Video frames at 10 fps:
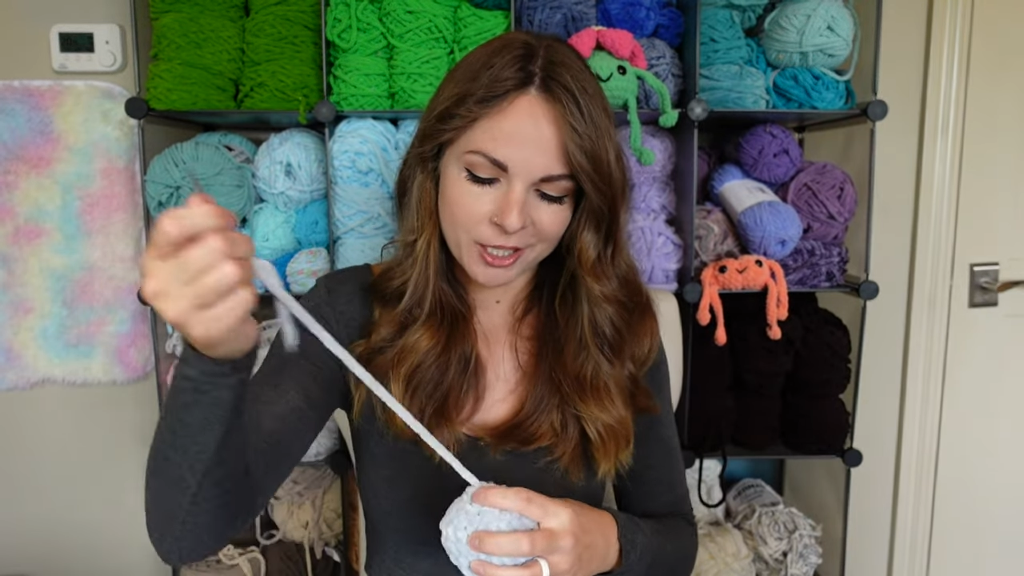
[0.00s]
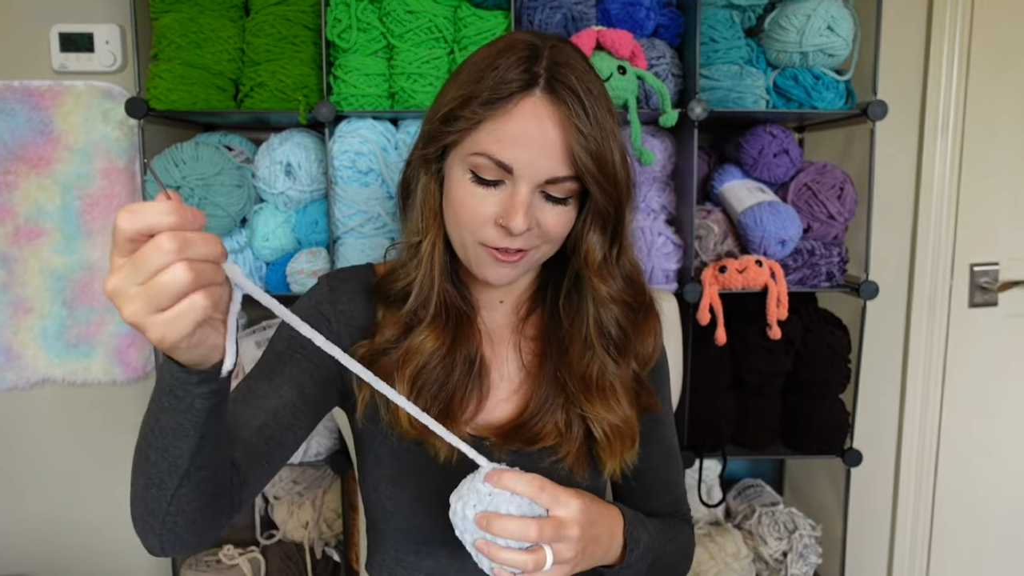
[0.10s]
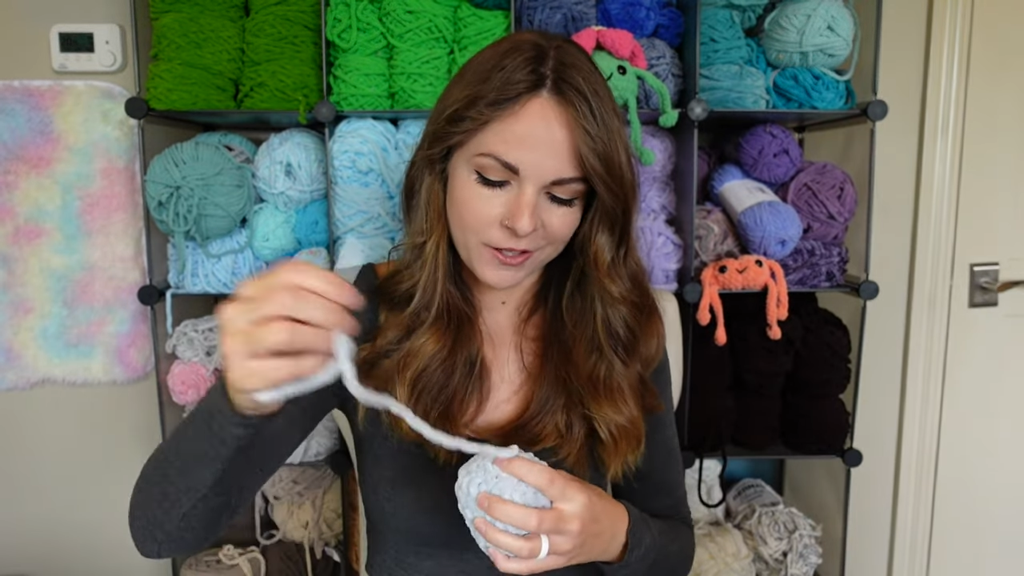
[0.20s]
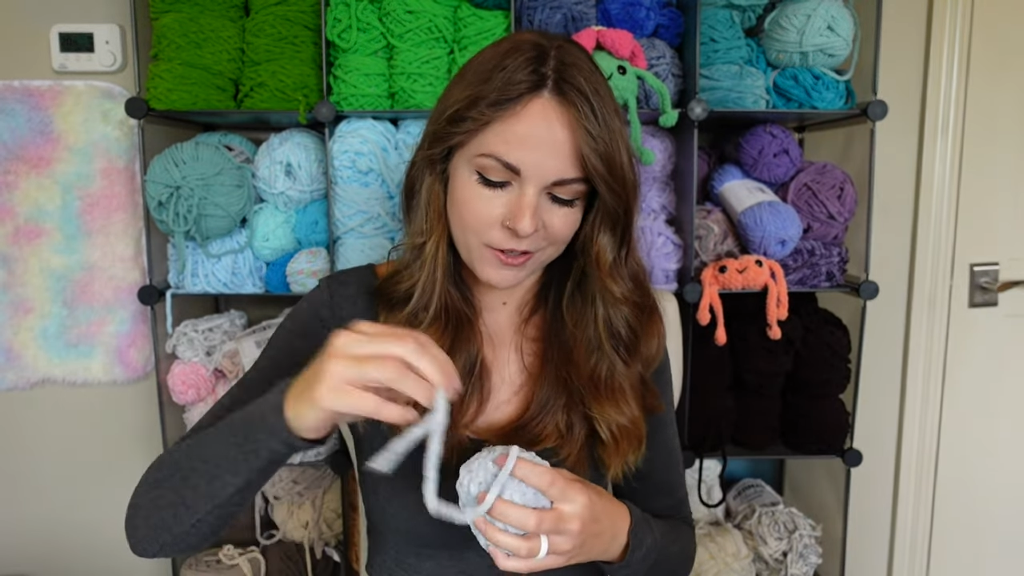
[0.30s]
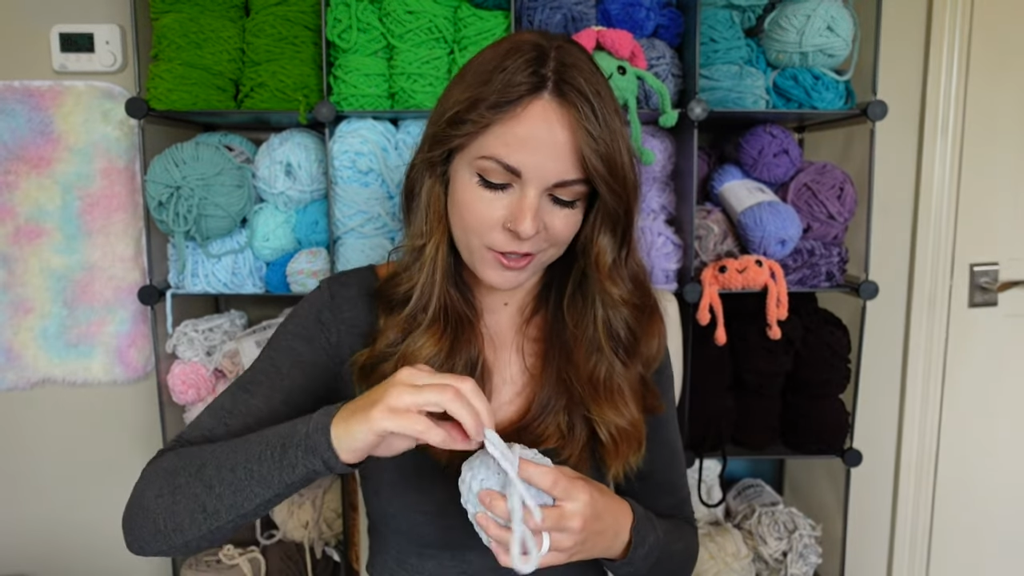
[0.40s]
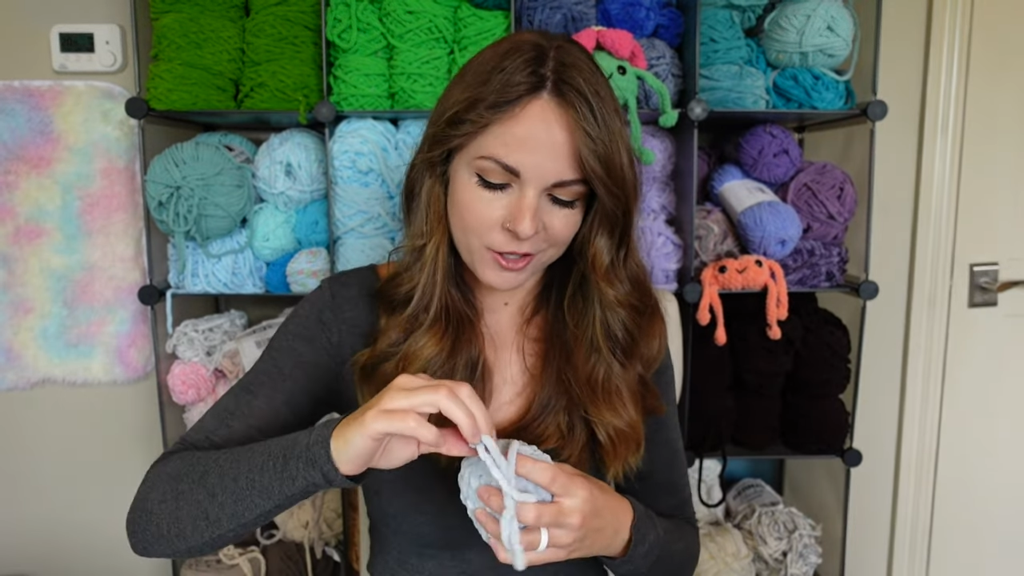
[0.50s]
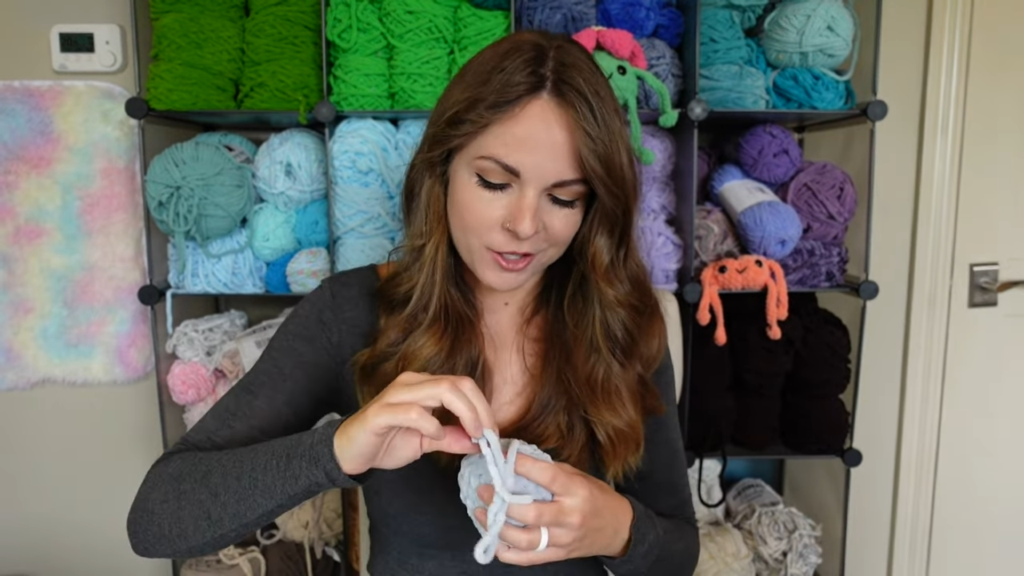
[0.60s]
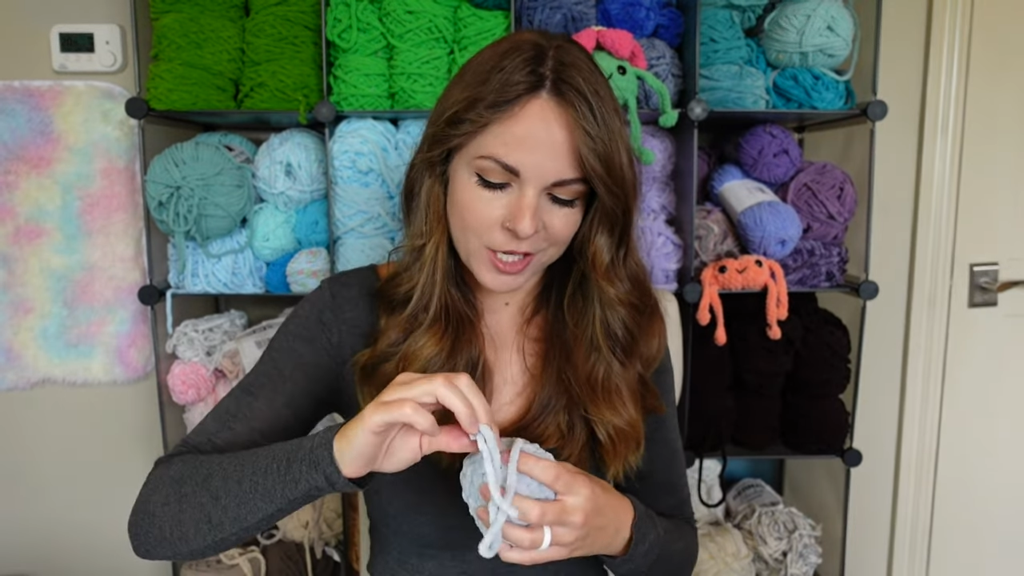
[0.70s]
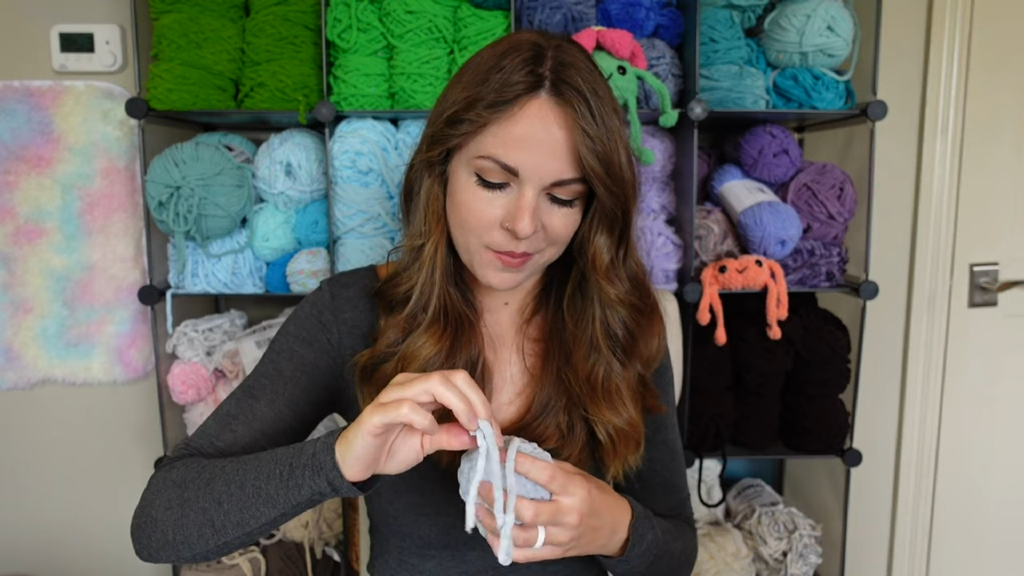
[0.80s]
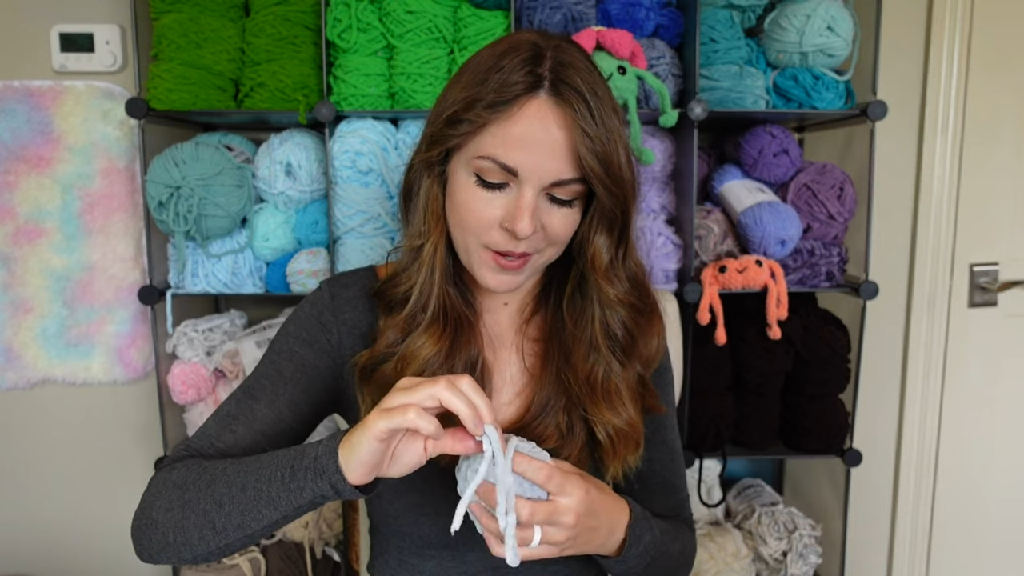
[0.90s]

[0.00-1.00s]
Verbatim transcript: your favorite crochet